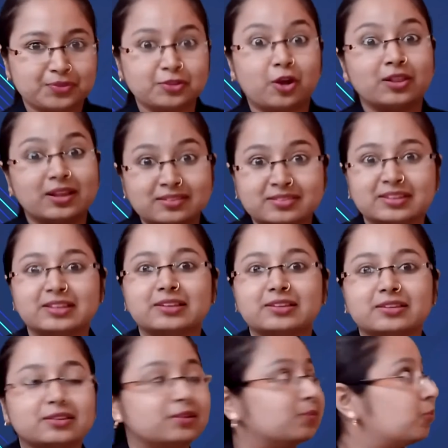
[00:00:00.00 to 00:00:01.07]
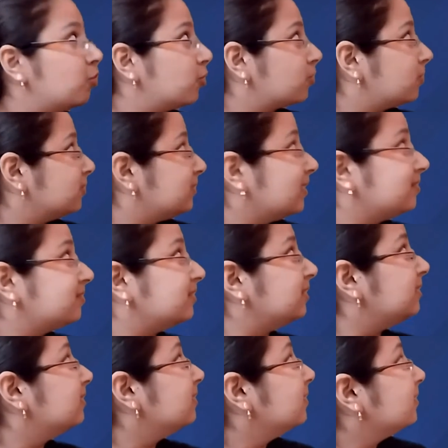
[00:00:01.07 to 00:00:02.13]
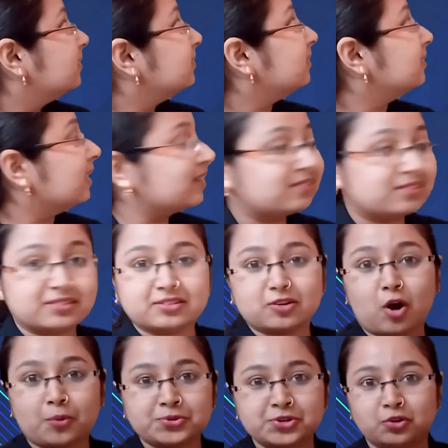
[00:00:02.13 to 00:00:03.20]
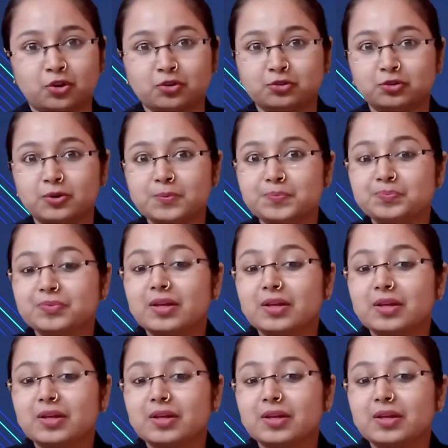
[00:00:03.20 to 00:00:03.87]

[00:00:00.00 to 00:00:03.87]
Now let's see the next option also.